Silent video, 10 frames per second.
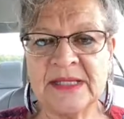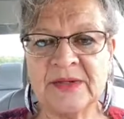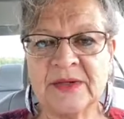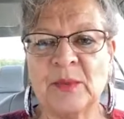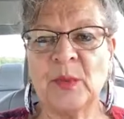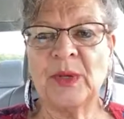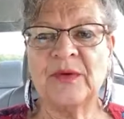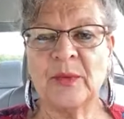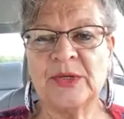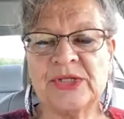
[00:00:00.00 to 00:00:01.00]
serum and
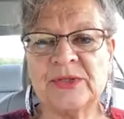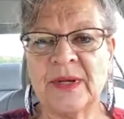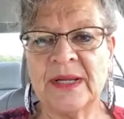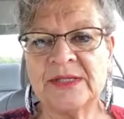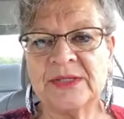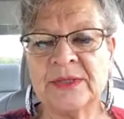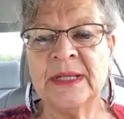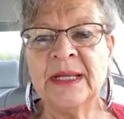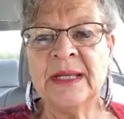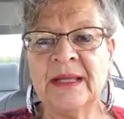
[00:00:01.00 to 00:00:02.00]
whatever moisturizer,
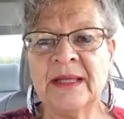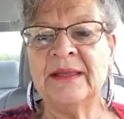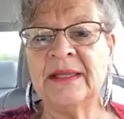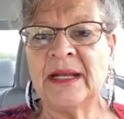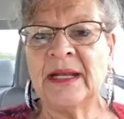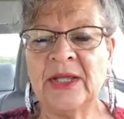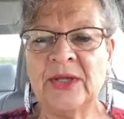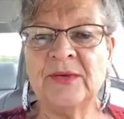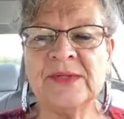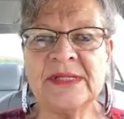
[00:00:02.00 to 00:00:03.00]
and then I
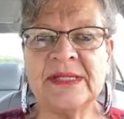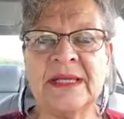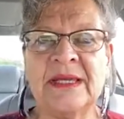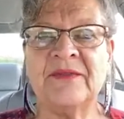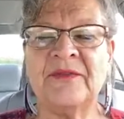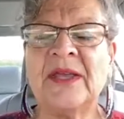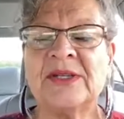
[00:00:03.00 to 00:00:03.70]
use the